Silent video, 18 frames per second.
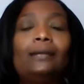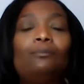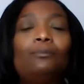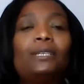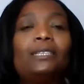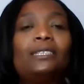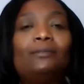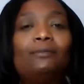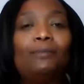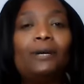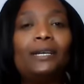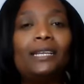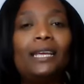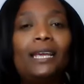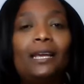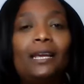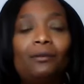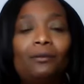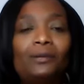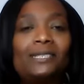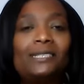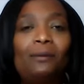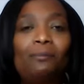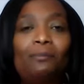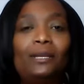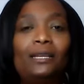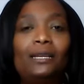And but here was
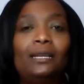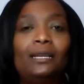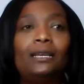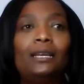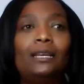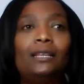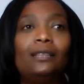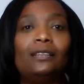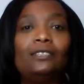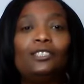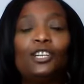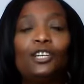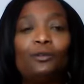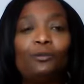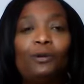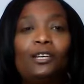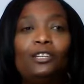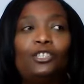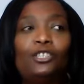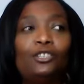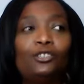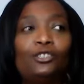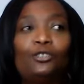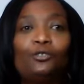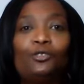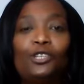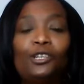somebody, the
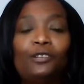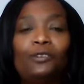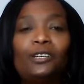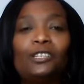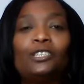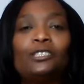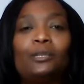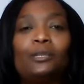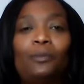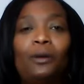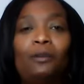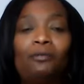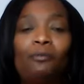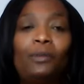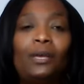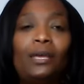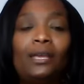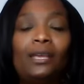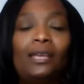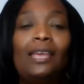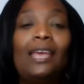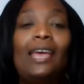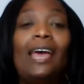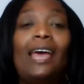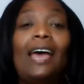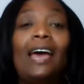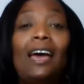generation, two generations above me,
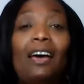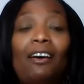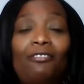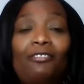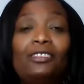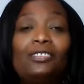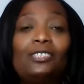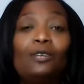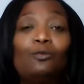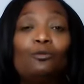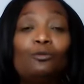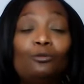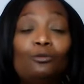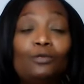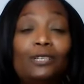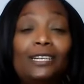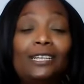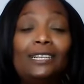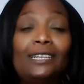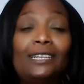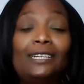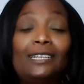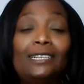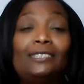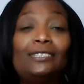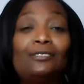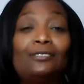having some
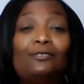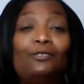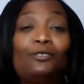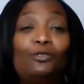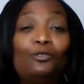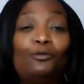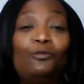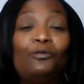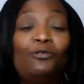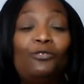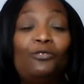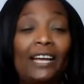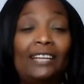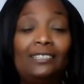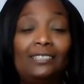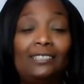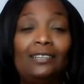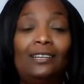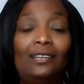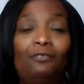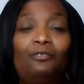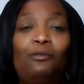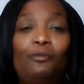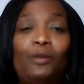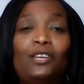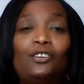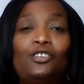really vital
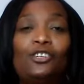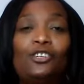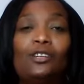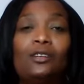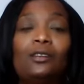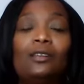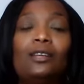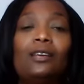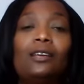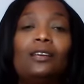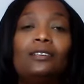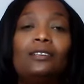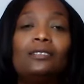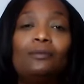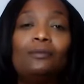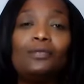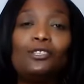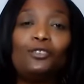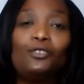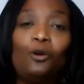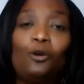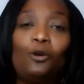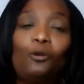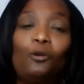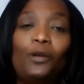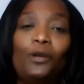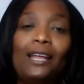information, some
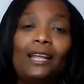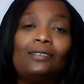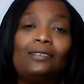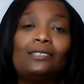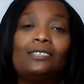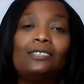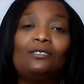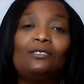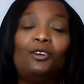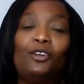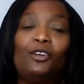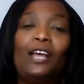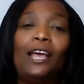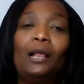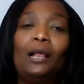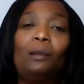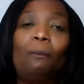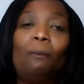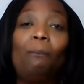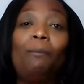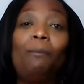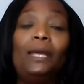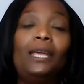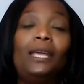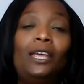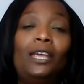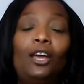story that could help
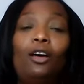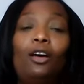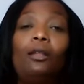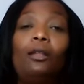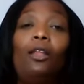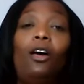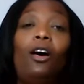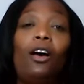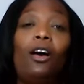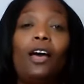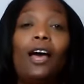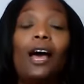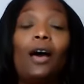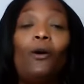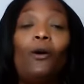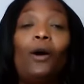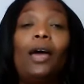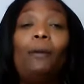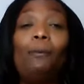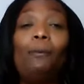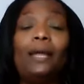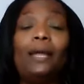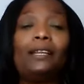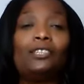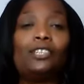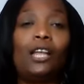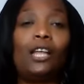me unlock how I
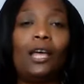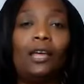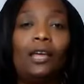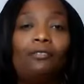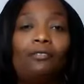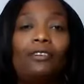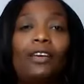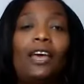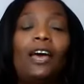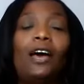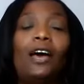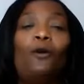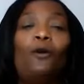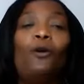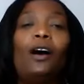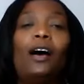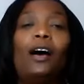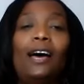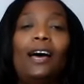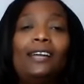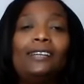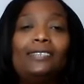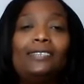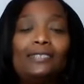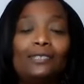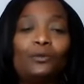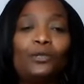manage life, how I
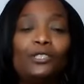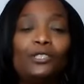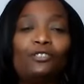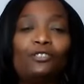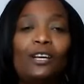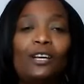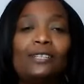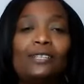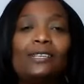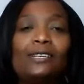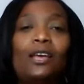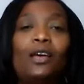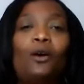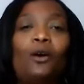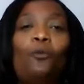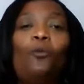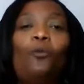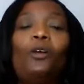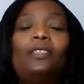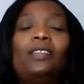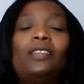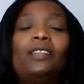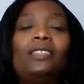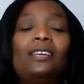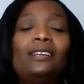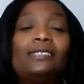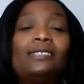dealt with stress, what
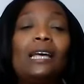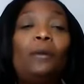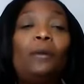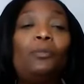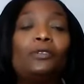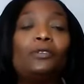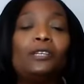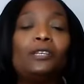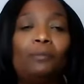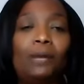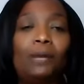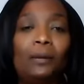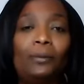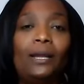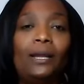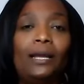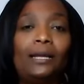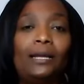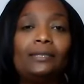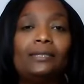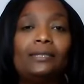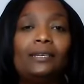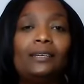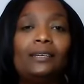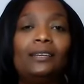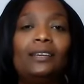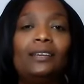the things I put on my plate.
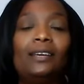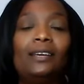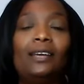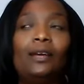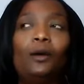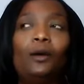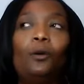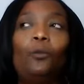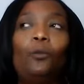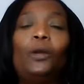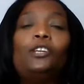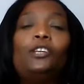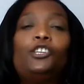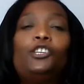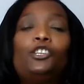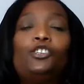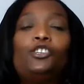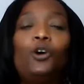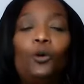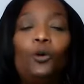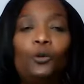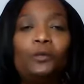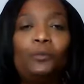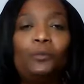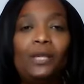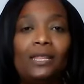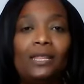When she
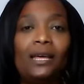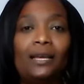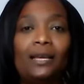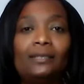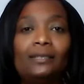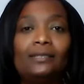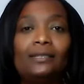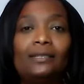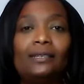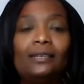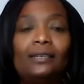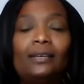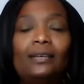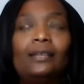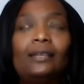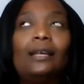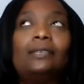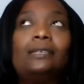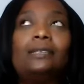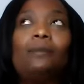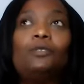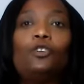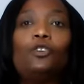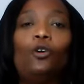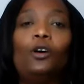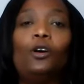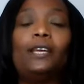told me that, as I'm
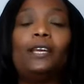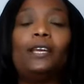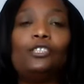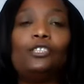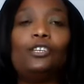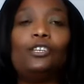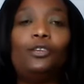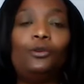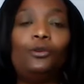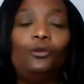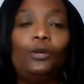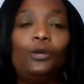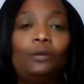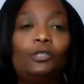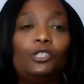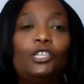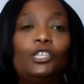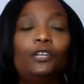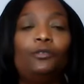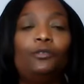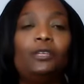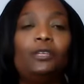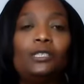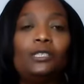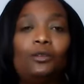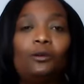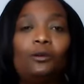talking to you and I'm sharing
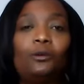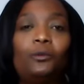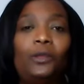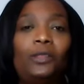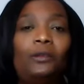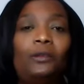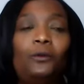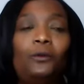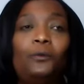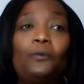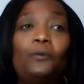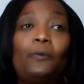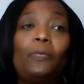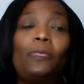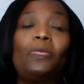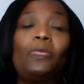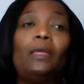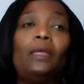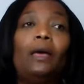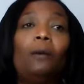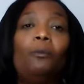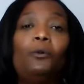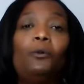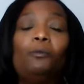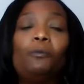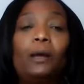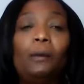this story with you,
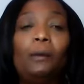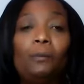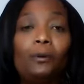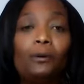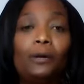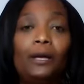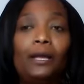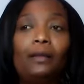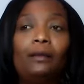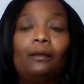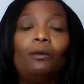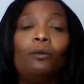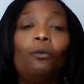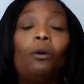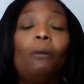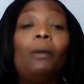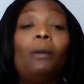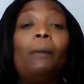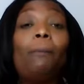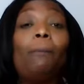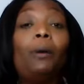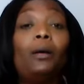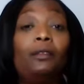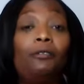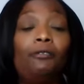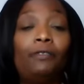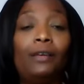I'm remembering what my
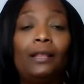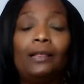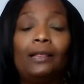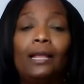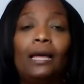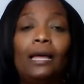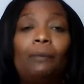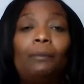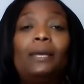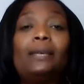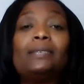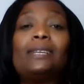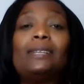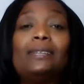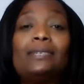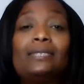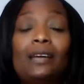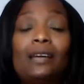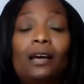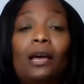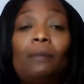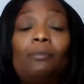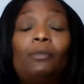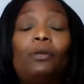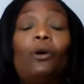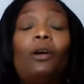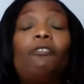body felt like. Because at the
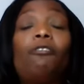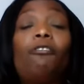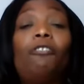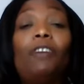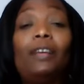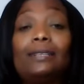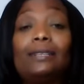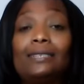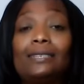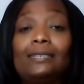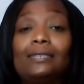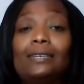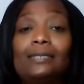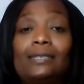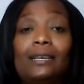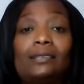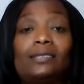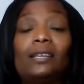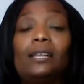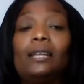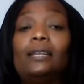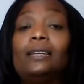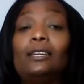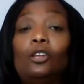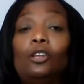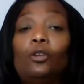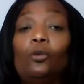time, though I felt it, as I said, I
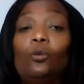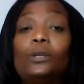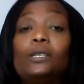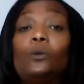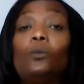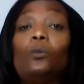didn't know